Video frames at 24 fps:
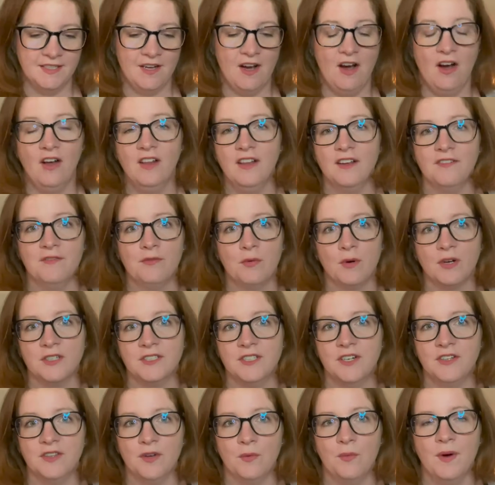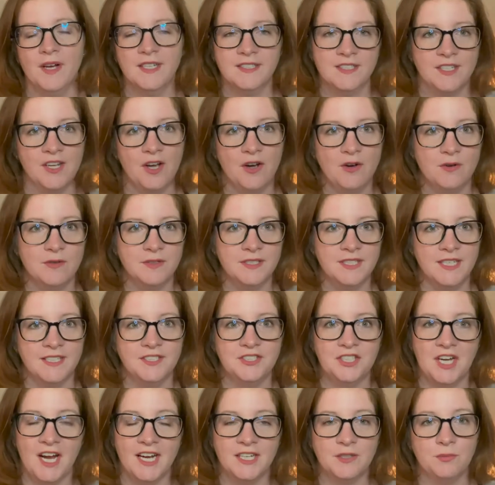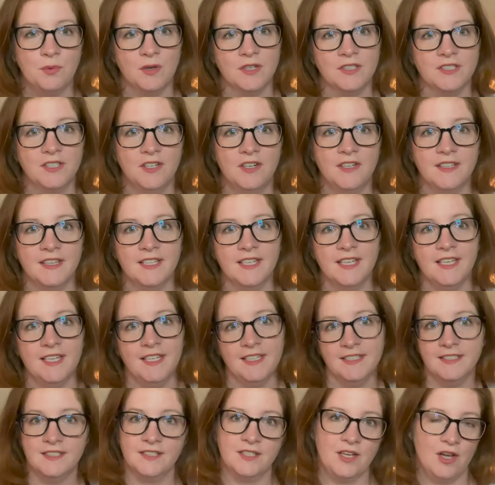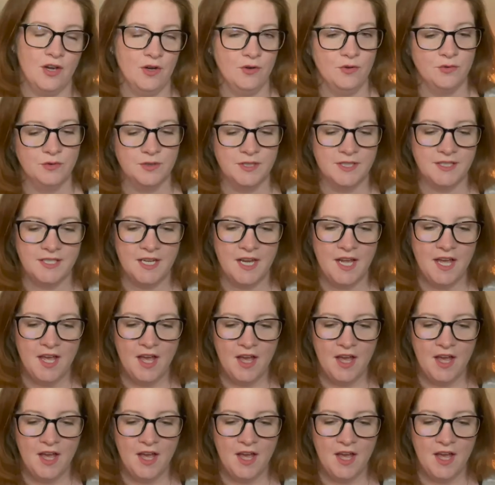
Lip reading: Olive worked on the West Coast and Jack worked on the East Coast,